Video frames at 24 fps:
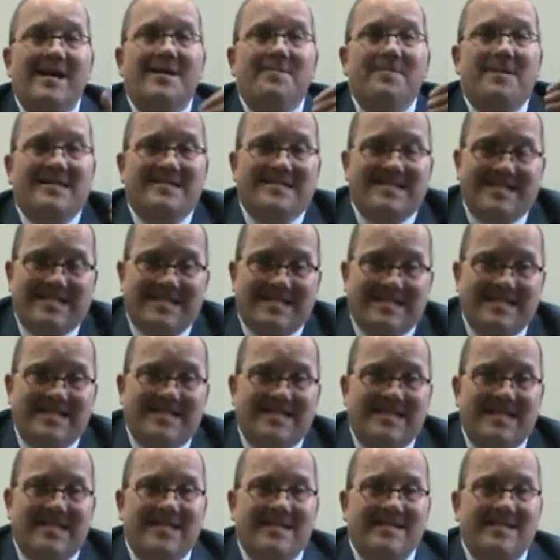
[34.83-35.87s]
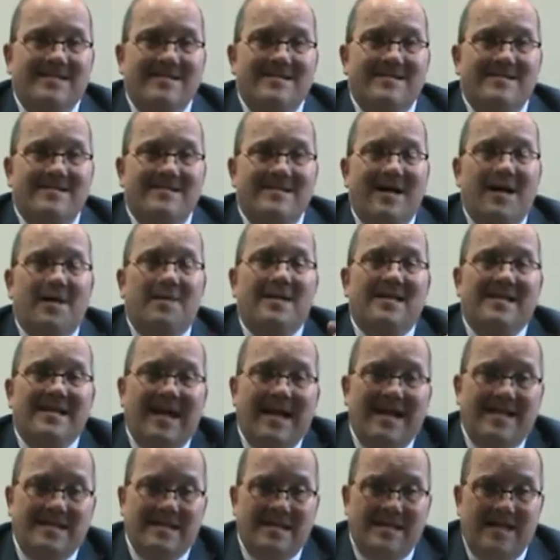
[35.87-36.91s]
the 60, and the
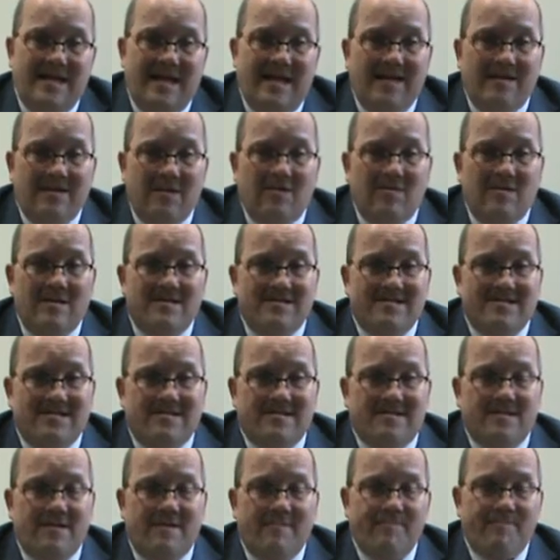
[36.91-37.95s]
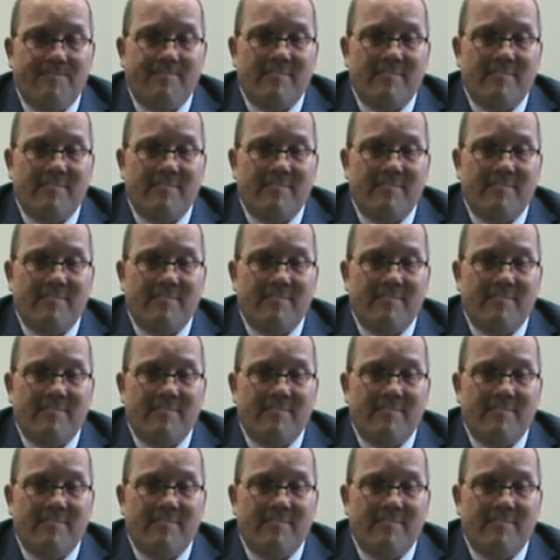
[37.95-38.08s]
90-day notices.